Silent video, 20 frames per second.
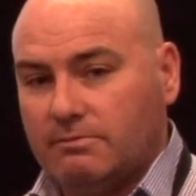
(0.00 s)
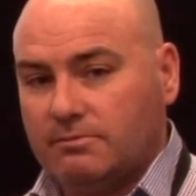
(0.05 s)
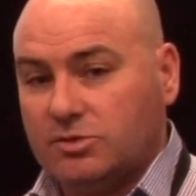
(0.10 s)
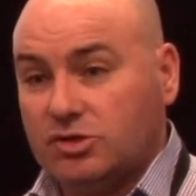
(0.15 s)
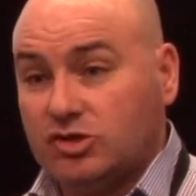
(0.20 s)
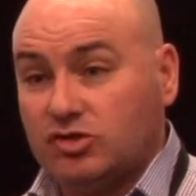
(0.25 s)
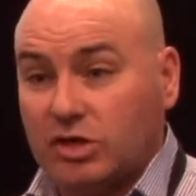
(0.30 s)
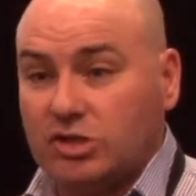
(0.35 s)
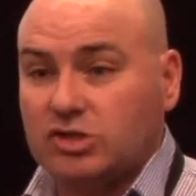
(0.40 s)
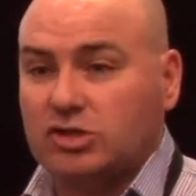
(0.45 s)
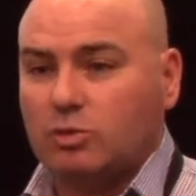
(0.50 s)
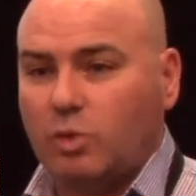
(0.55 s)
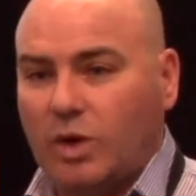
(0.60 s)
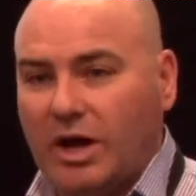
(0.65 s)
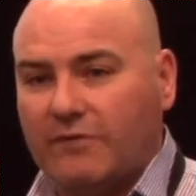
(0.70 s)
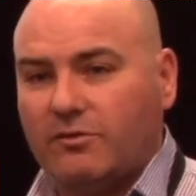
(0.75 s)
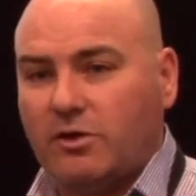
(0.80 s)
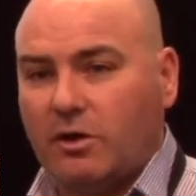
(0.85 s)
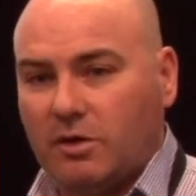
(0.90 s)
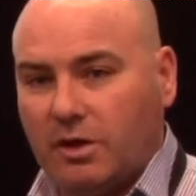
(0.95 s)
structured
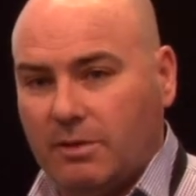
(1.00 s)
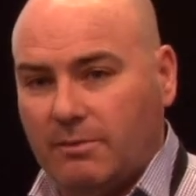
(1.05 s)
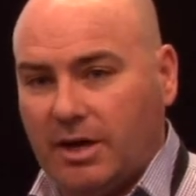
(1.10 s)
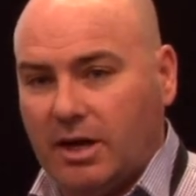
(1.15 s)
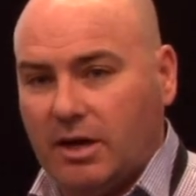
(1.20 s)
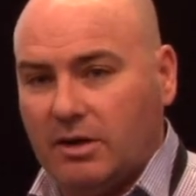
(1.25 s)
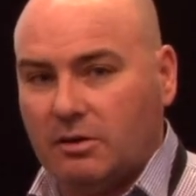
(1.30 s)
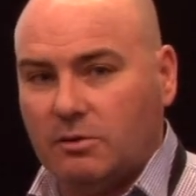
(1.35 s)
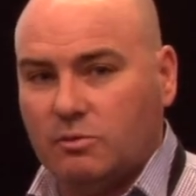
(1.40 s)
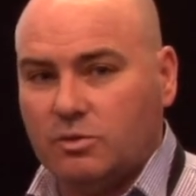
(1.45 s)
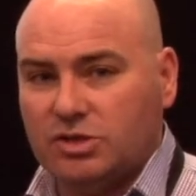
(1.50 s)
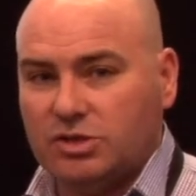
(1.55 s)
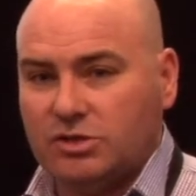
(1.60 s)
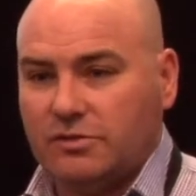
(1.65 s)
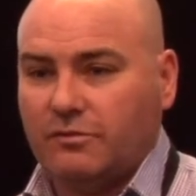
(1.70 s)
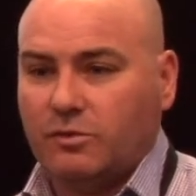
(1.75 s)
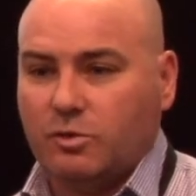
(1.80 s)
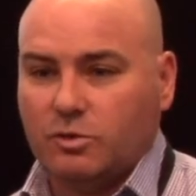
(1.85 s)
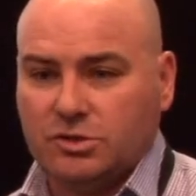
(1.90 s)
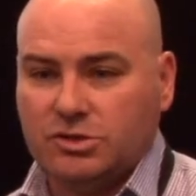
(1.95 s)
way of going about it, which
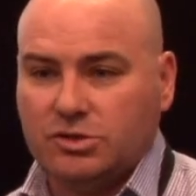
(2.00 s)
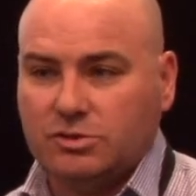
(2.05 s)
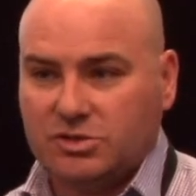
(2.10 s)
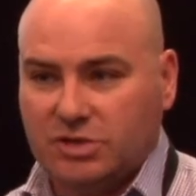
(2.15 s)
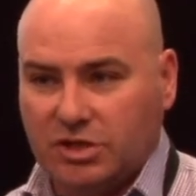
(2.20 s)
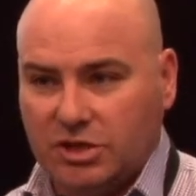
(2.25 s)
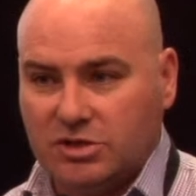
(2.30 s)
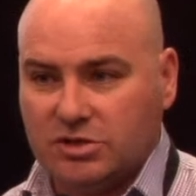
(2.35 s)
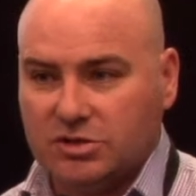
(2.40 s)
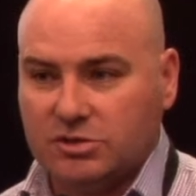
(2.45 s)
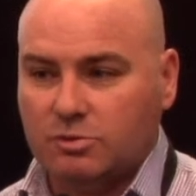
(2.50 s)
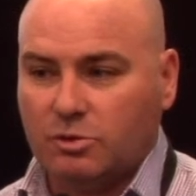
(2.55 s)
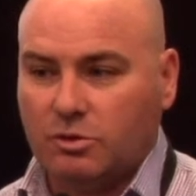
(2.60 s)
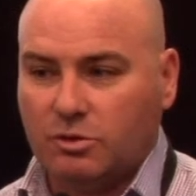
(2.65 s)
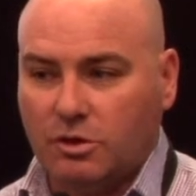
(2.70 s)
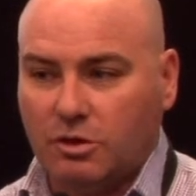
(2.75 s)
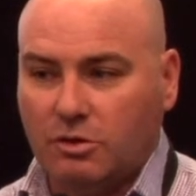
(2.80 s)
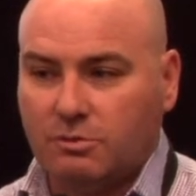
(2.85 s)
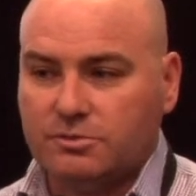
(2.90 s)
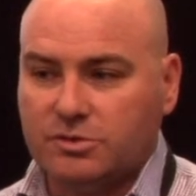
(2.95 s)
of course your teachers will
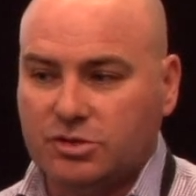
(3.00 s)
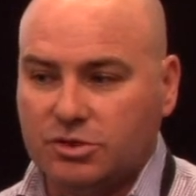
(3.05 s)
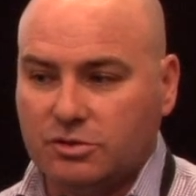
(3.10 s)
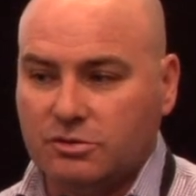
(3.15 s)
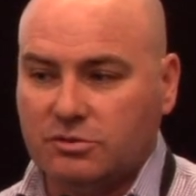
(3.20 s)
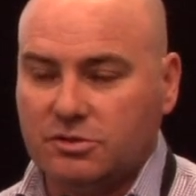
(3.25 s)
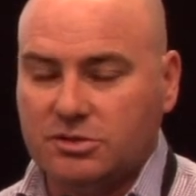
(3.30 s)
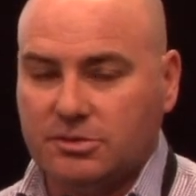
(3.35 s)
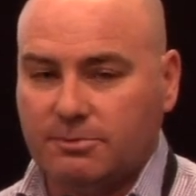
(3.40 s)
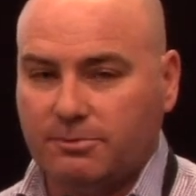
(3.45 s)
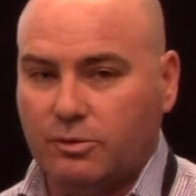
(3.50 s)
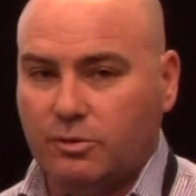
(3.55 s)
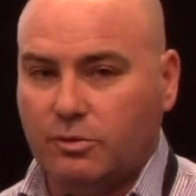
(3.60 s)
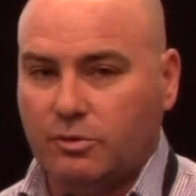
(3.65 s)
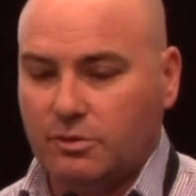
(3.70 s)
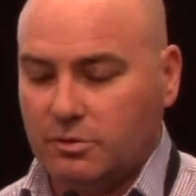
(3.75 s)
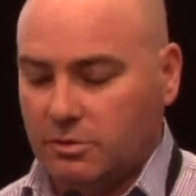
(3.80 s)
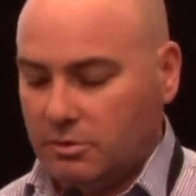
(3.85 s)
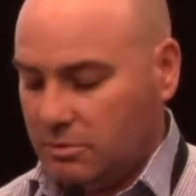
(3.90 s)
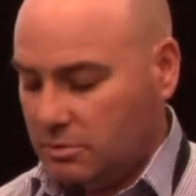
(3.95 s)
help to
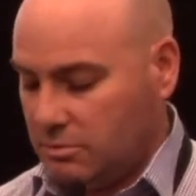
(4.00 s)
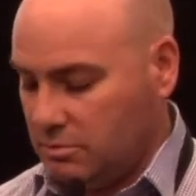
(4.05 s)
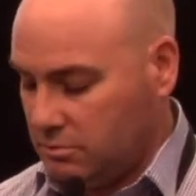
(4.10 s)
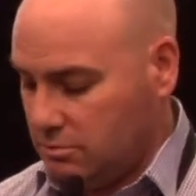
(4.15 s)
support you.